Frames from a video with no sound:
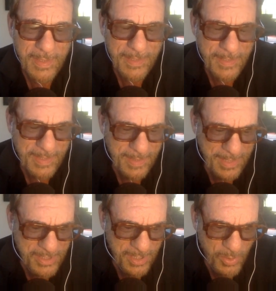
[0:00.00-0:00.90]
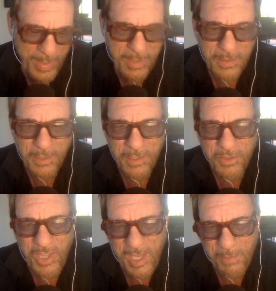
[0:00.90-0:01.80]
it's a quick little
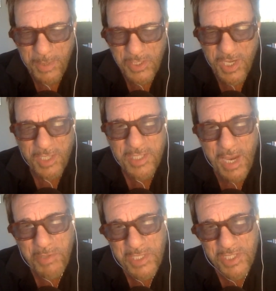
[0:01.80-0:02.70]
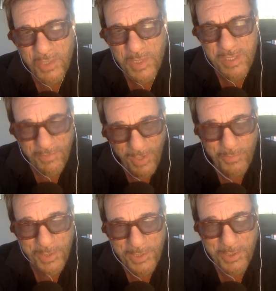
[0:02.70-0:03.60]
thing, but John Kerry's son was involved with
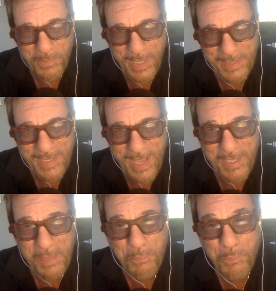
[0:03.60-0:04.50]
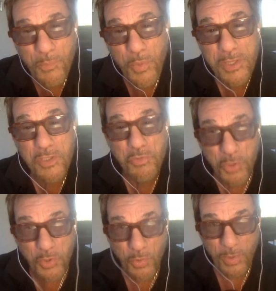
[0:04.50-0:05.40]
Hunter Biden, and he
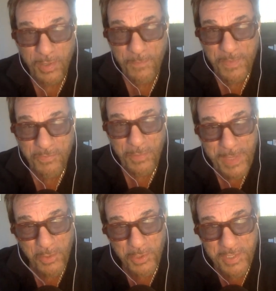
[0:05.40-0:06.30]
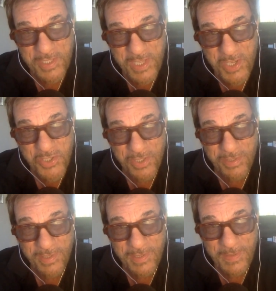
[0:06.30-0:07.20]
withdrew from that organization.
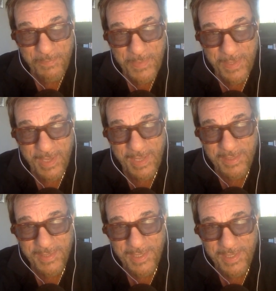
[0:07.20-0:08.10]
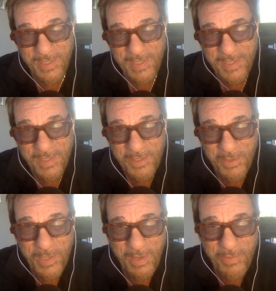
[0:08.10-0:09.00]
And you
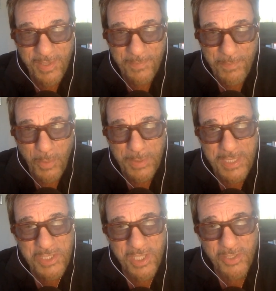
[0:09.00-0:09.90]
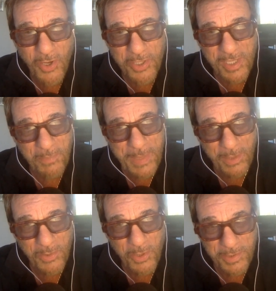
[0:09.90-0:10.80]
have Bobolinsky talking about
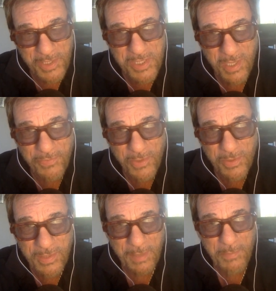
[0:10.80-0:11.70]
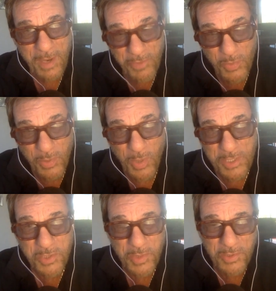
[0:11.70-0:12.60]
all this stuff that everyone wants to
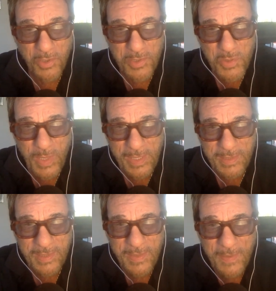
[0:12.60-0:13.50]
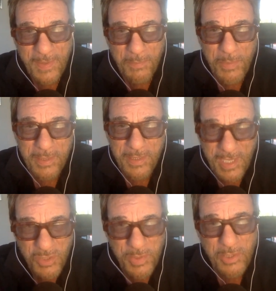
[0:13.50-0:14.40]
ignore as well. But yes,
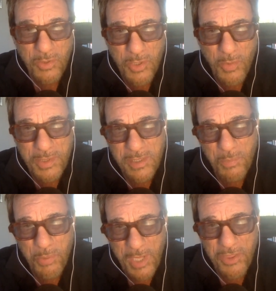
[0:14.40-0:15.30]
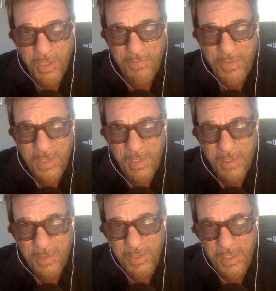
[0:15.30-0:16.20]
we do go into the breadth of
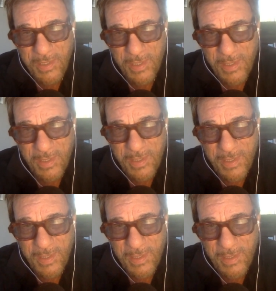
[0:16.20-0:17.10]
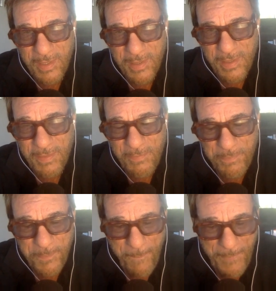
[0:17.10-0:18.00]
the,
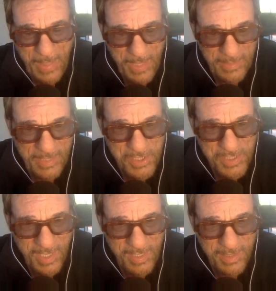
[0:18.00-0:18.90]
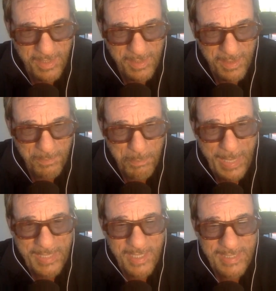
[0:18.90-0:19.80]
let's say, the
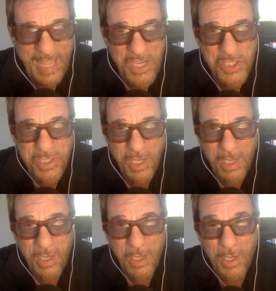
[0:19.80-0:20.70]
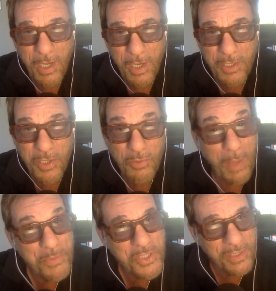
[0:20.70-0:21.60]
Biden alleged
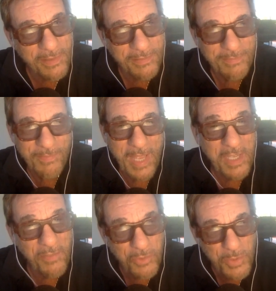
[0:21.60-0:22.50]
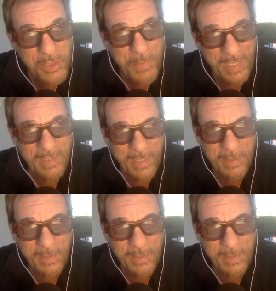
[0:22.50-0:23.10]
corruption and influence peddling.